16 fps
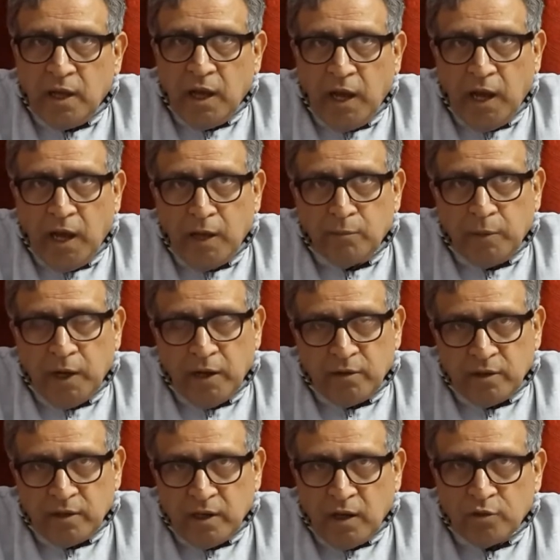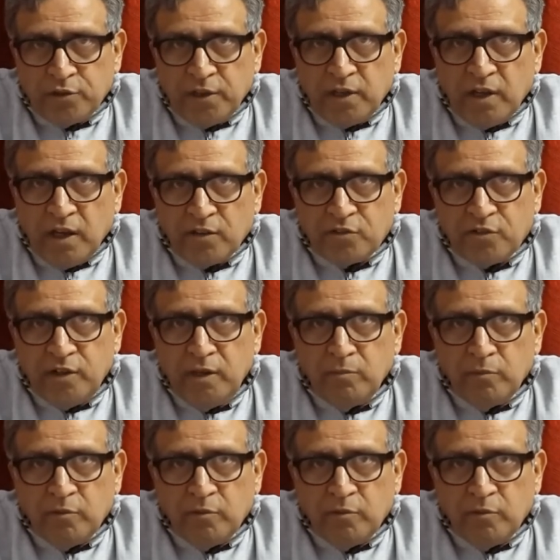and by renouncing extreme